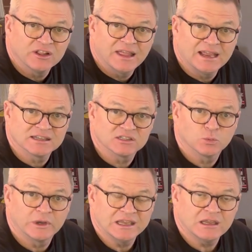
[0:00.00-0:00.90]
the last
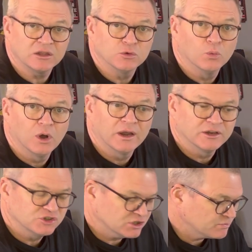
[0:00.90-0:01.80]
week. You want
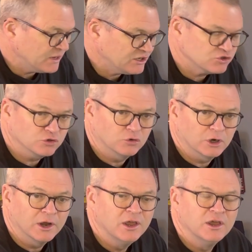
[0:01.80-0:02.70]
to just make
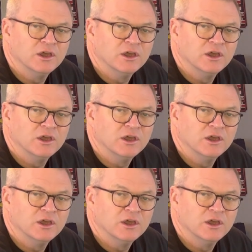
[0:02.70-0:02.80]
sure